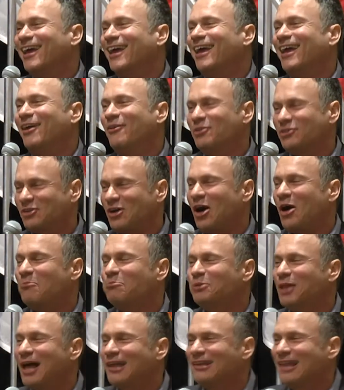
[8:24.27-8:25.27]
It was called
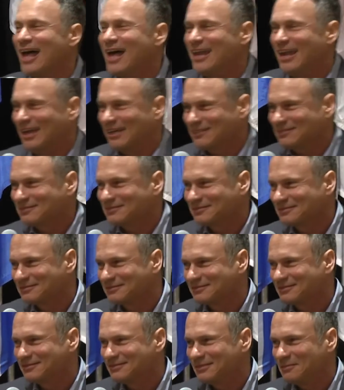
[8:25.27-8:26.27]
bloodletting.
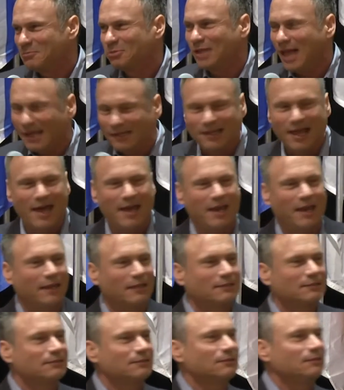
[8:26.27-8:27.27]
Bloodletting.
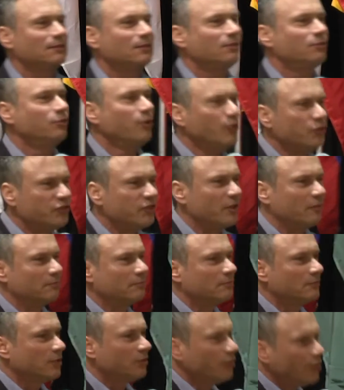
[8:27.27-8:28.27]
Gruesome.
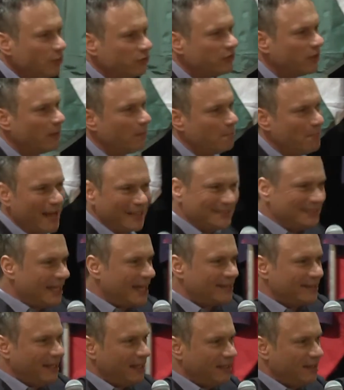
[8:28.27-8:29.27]
Gruesome. Best
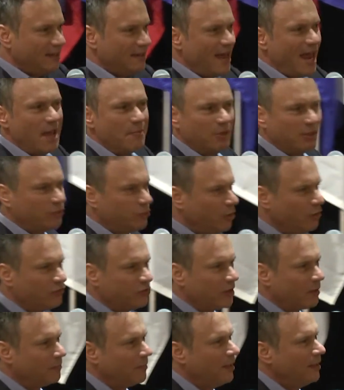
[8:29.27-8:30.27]
technique of the day, but
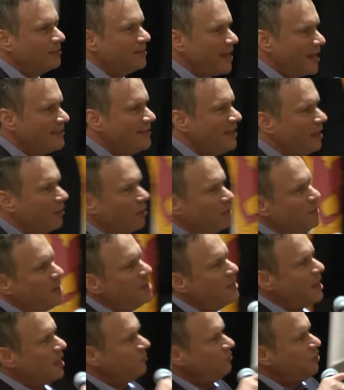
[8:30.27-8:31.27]
gruesome. The idea would be
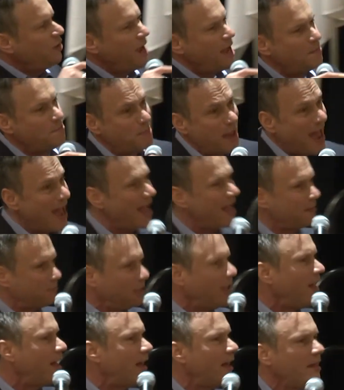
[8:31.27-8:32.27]
that if you had bad
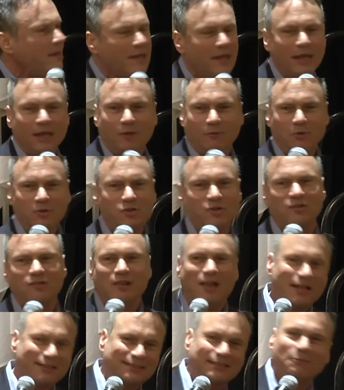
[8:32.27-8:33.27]
blood, we'll just
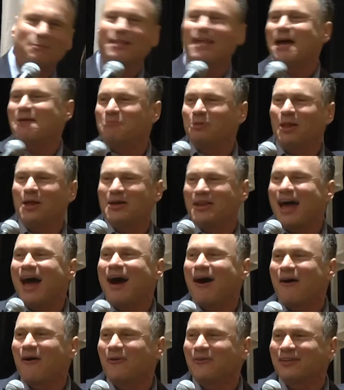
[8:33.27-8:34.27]
let some of that blood
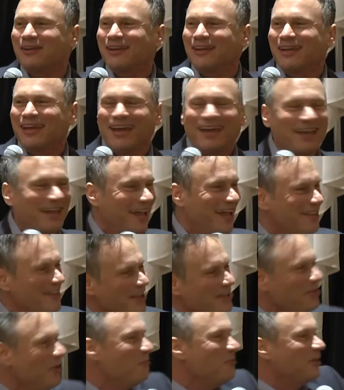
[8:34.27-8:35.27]
out, and
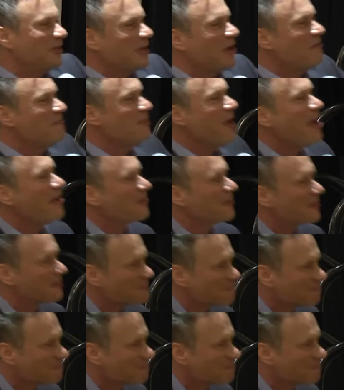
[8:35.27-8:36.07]
then you'll become better.